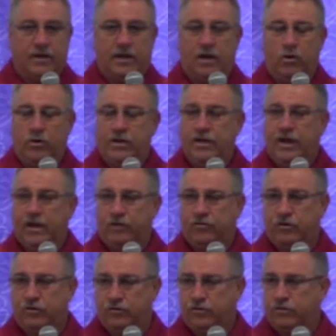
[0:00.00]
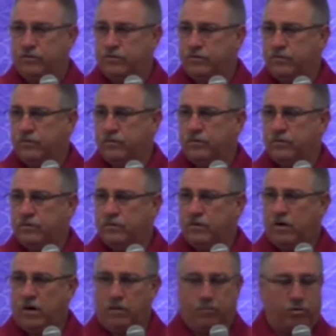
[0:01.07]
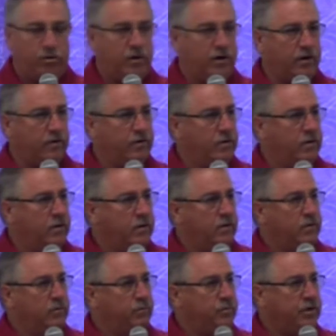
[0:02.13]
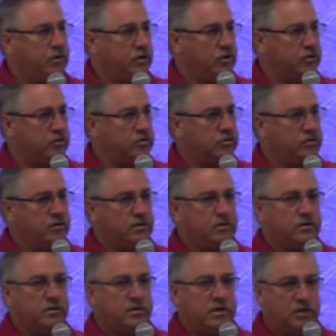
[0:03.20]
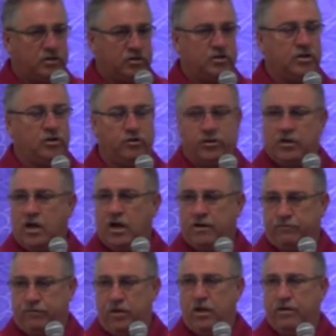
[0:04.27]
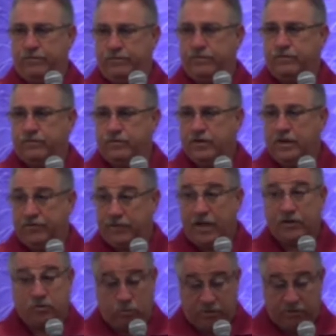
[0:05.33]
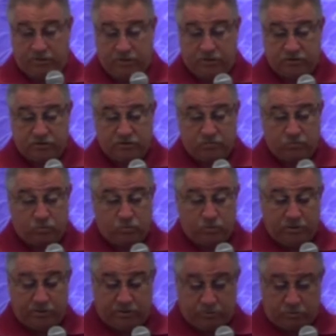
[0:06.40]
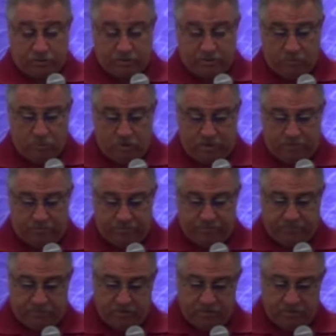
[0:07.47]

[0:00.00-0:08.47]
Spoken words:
how He answers our prayer. Because He's still the God of love. And that's what He does really, really well.